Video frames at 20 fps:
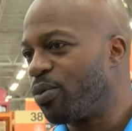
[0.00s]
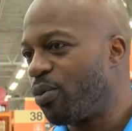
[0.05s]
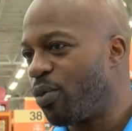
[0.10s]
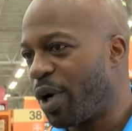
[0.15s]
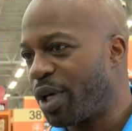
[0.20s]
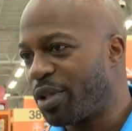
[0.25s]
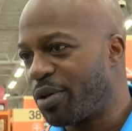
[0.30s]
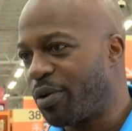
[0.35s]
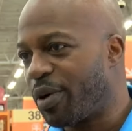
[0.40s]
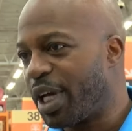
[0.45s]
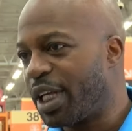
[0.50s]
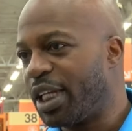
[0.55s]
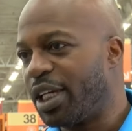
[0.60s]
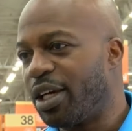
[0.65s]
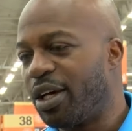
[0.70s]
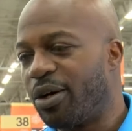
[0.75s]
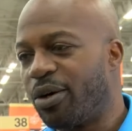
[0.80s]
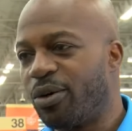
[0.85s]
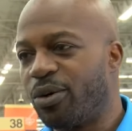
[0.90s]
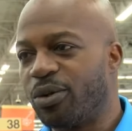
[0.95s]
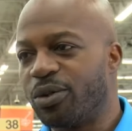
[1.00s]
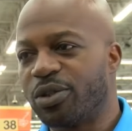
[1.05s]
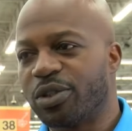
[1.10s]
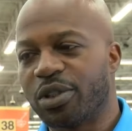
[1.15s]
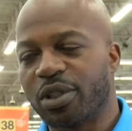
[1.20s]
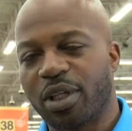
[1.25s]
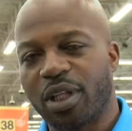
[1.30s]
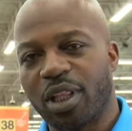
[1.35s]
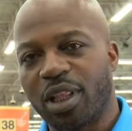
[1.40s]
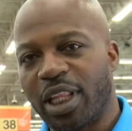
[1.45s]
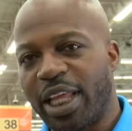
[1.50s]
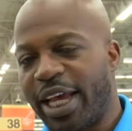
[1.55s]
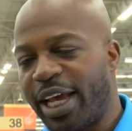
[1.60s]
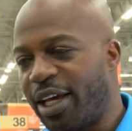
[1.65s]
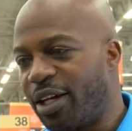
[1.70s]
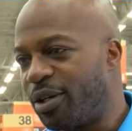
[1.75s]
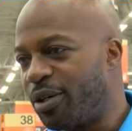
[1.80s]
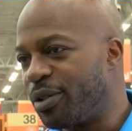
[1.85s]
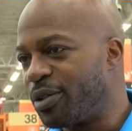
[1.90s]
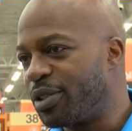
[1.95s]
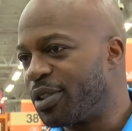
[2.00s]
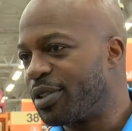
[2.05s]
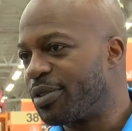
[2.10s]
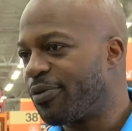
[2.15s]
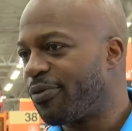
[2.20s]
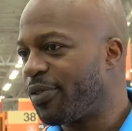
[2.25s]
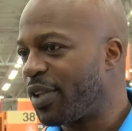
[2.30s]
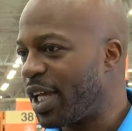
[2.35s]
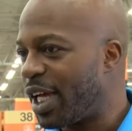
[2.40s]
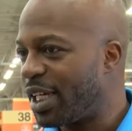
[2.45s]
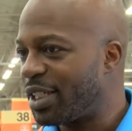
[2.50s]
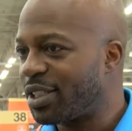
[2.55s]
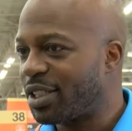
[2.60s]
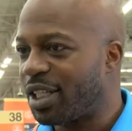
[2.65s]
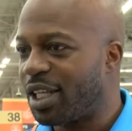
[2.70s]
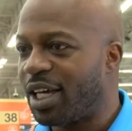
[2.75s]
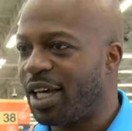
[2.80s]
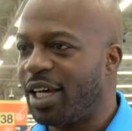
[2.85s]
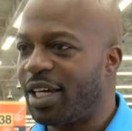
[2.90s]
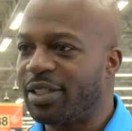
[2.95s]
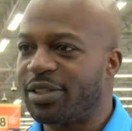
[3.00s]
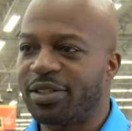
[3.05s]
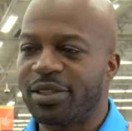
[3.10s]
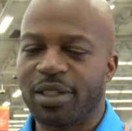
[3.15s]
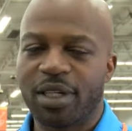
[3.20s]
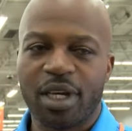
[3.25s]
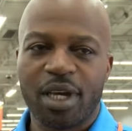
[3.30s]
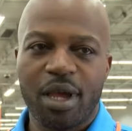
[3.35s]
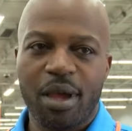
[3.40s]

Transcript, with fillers: weather radios, lanterns, flashlights,